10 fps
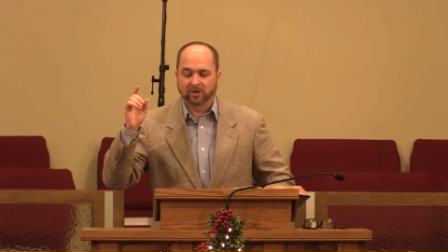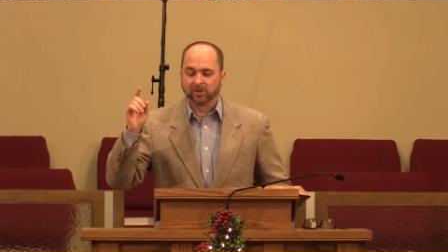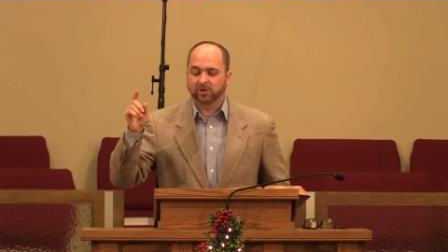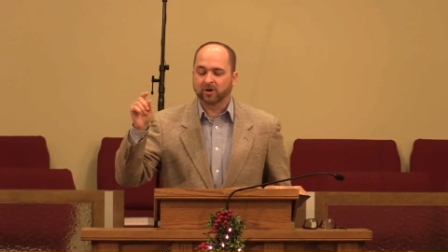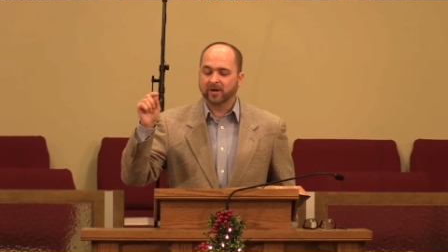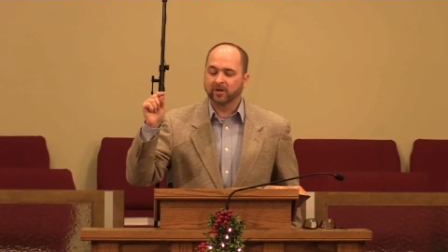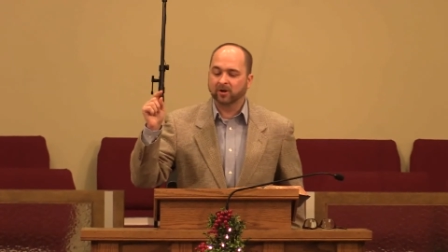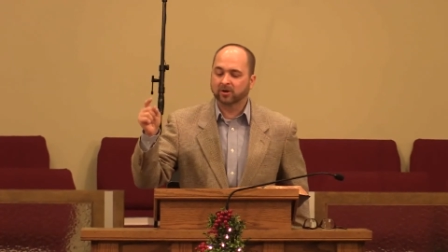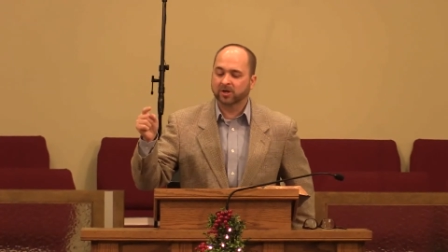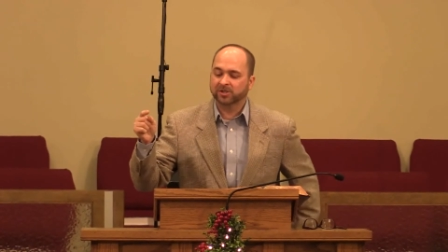concerning
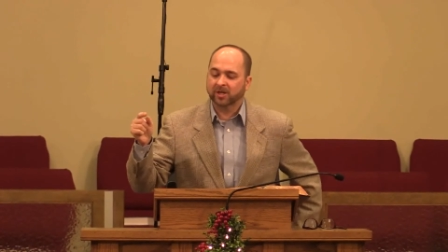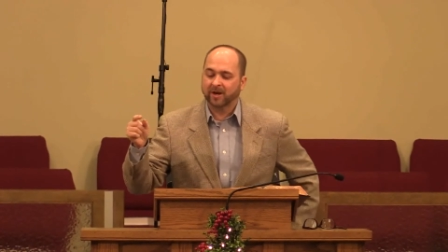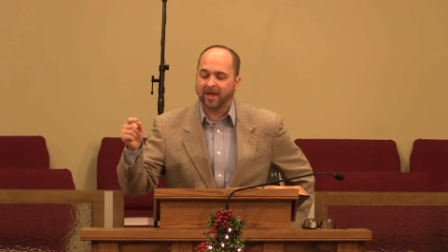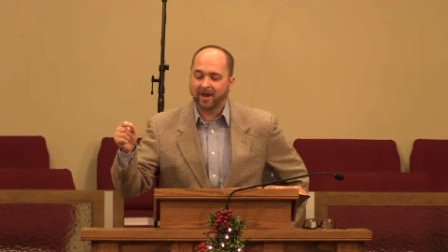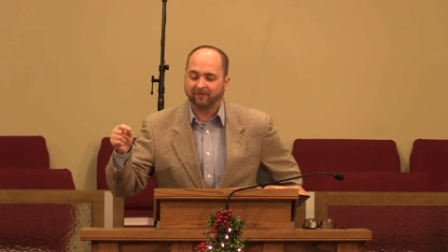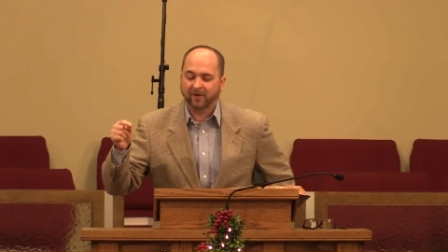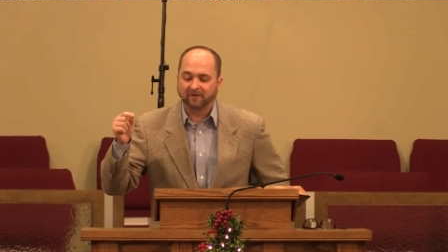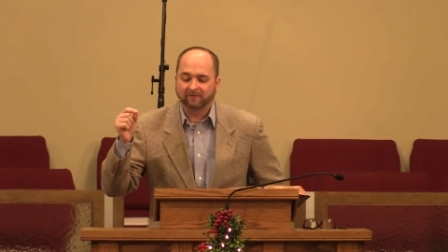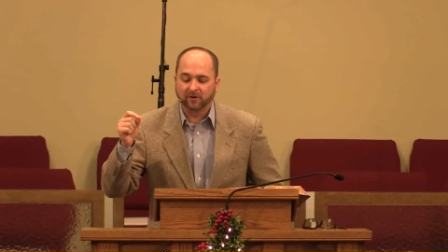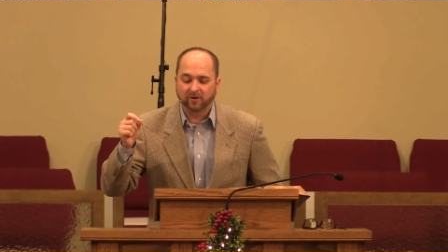your Christian life
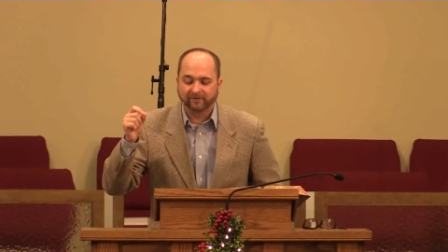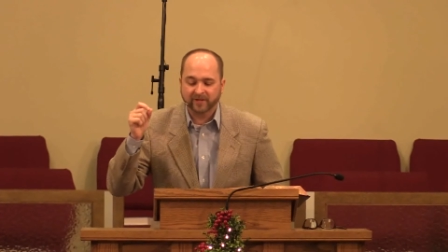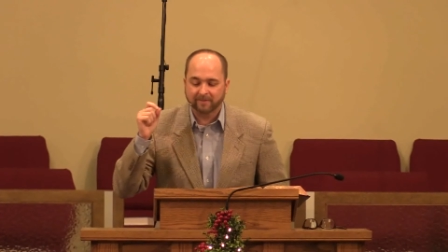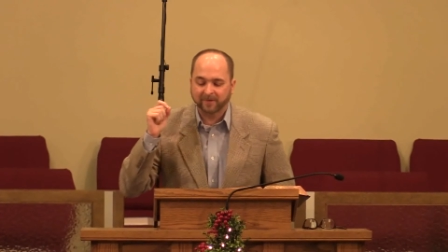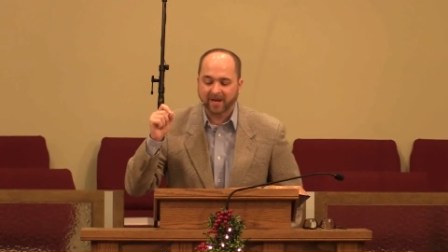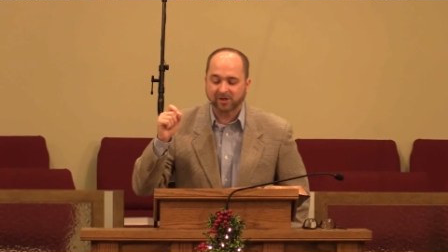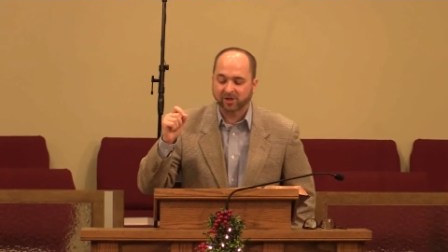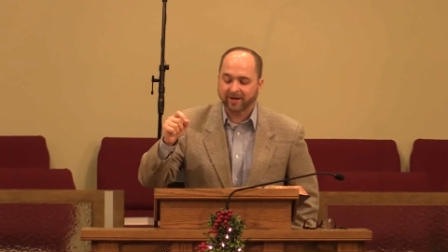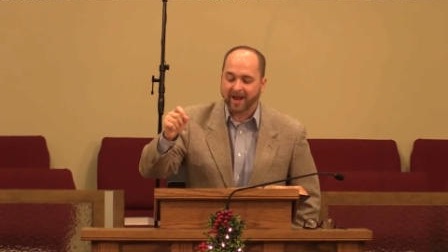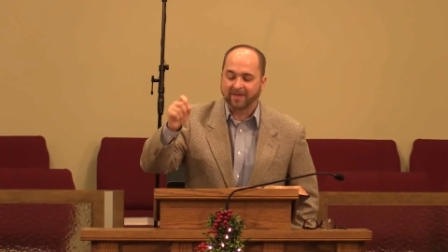in view of
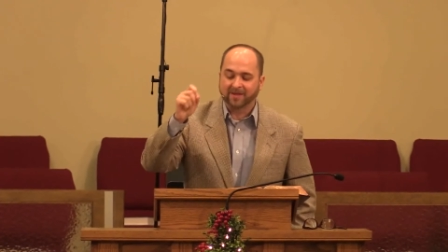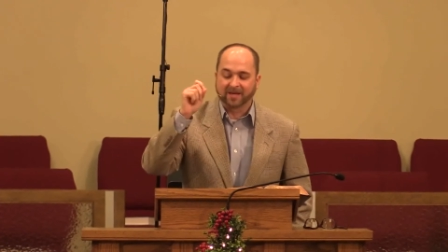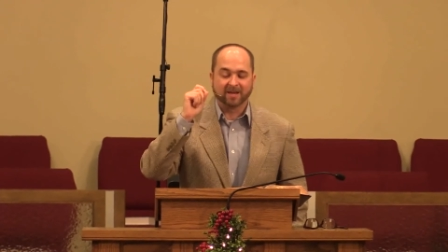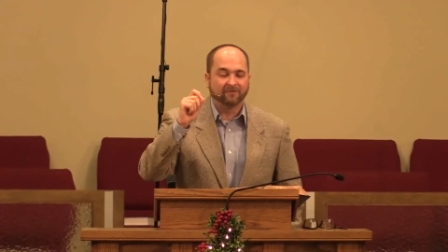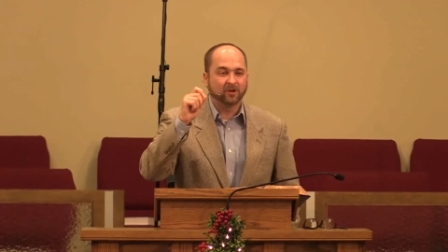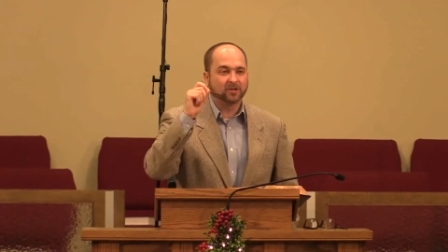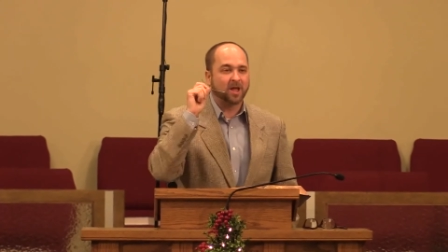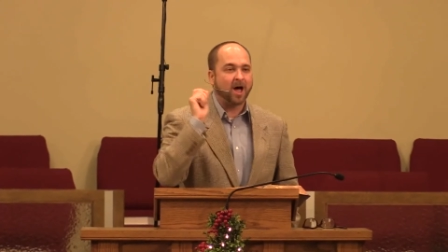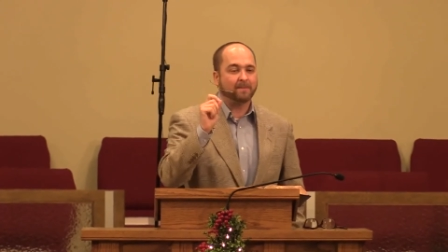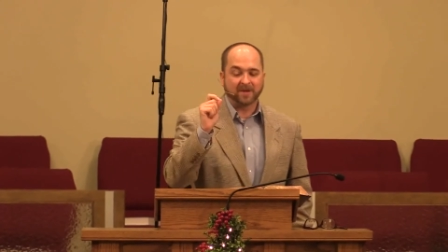temptation and the evil
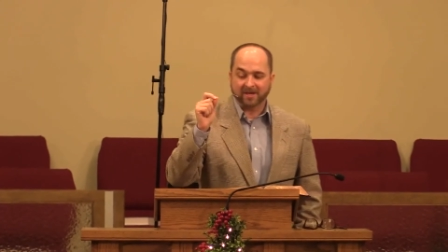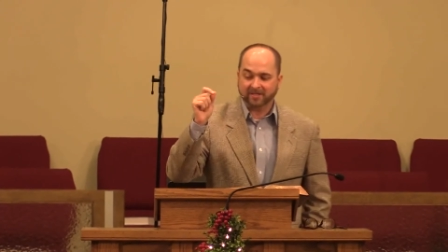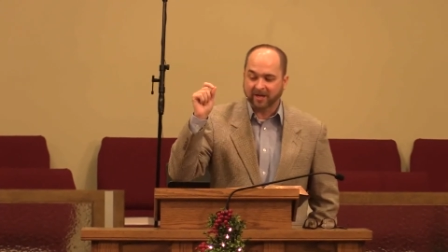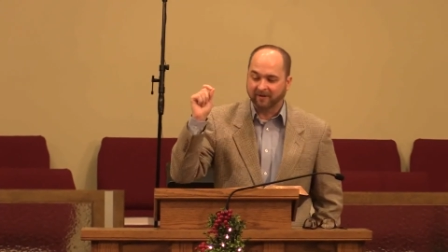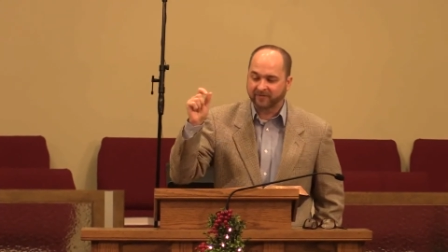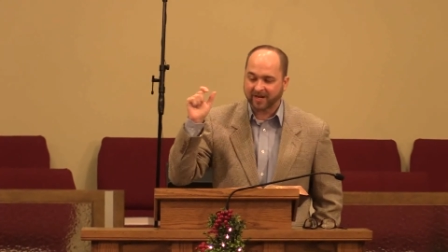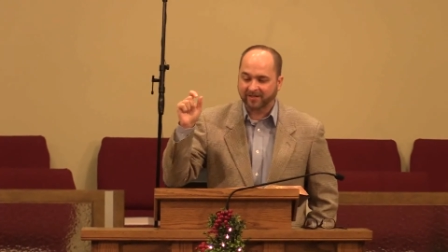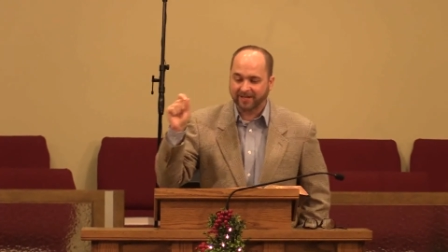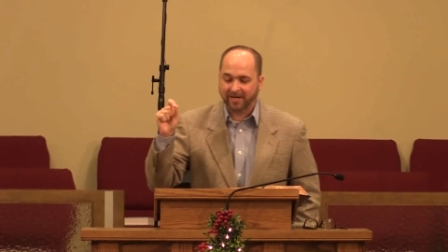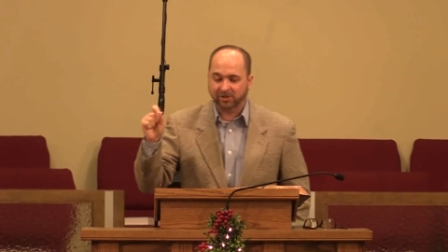lobbyist of
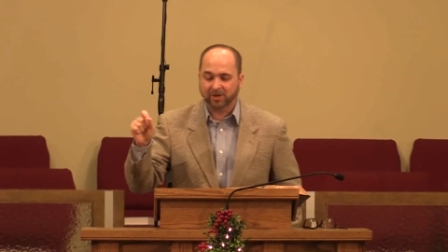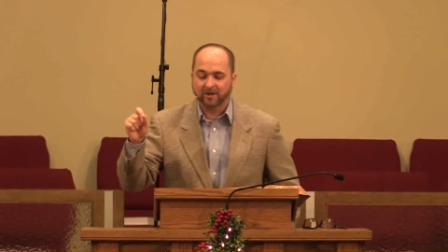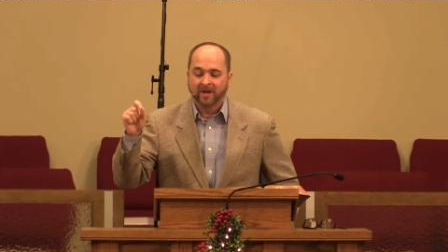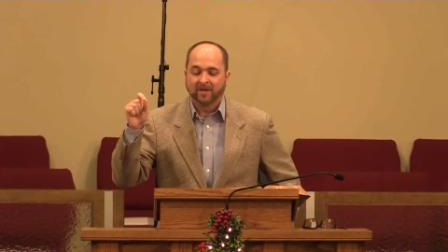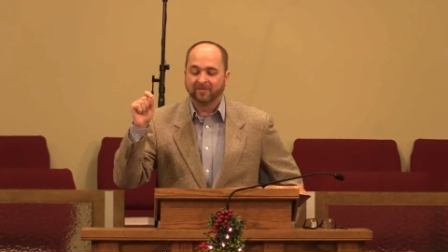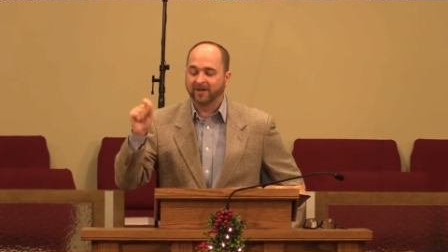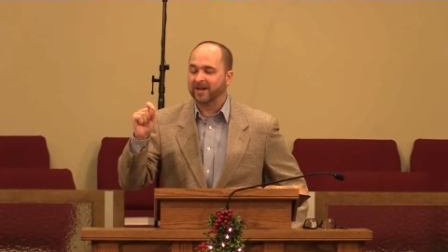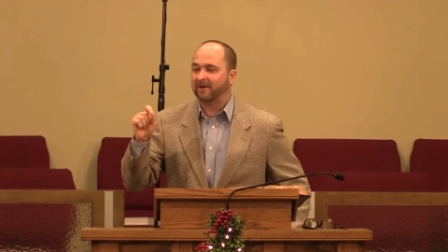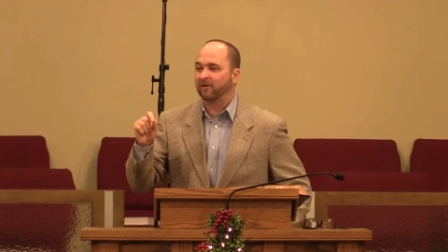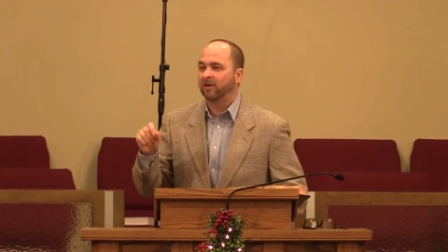temptation, the
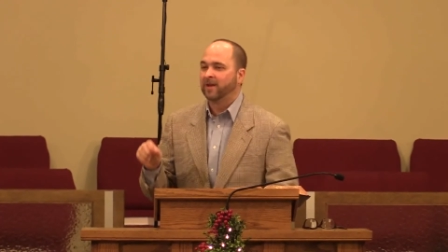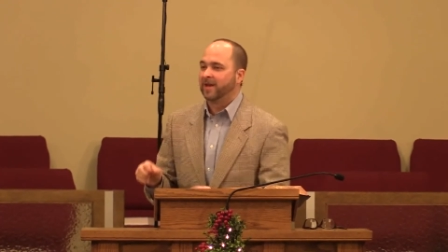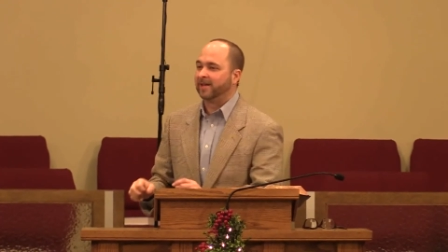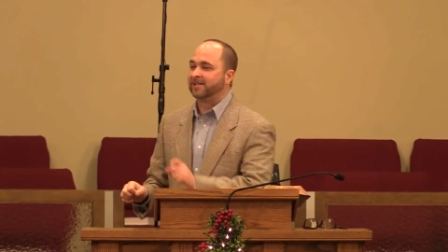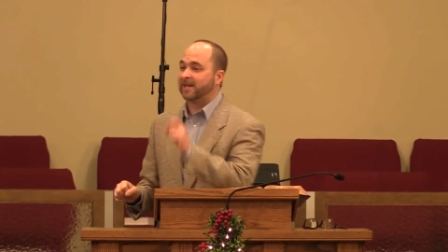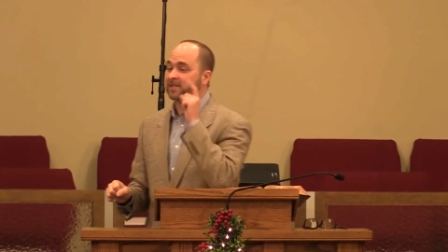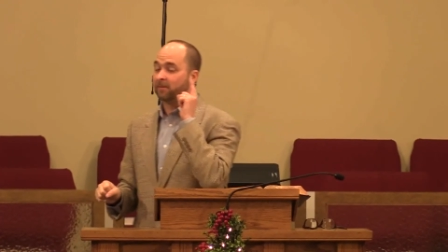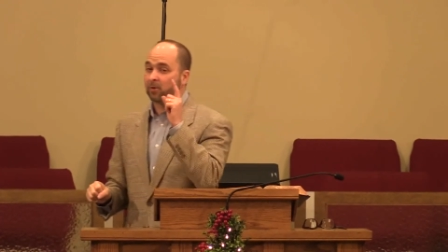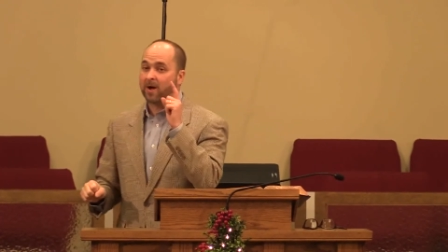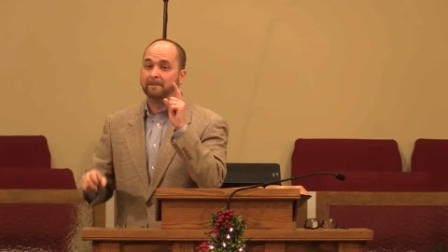devil. It says,
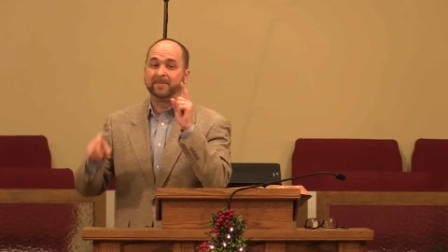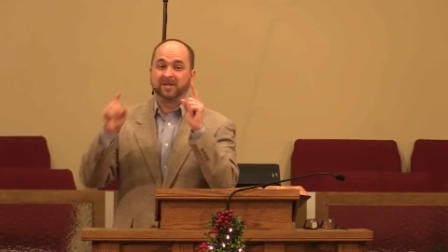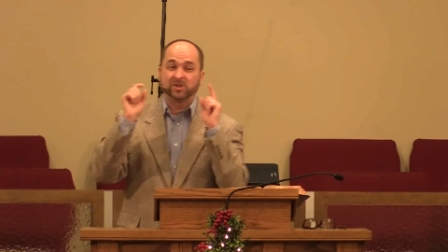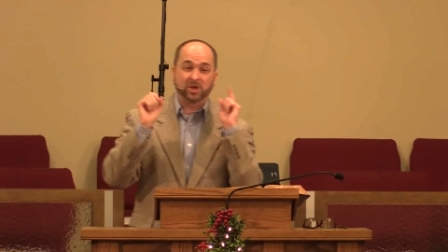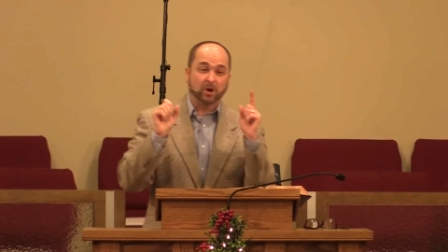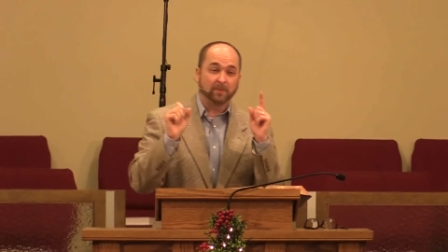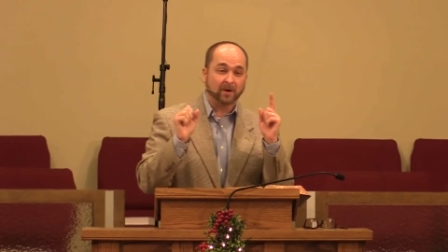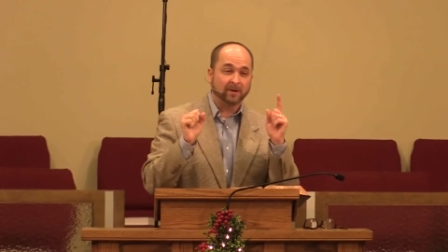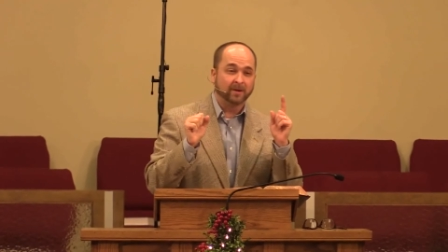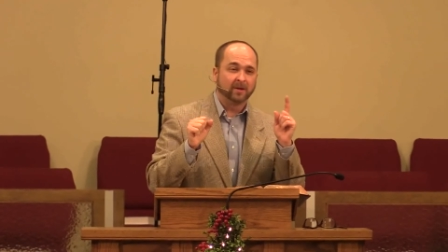number one, be sober.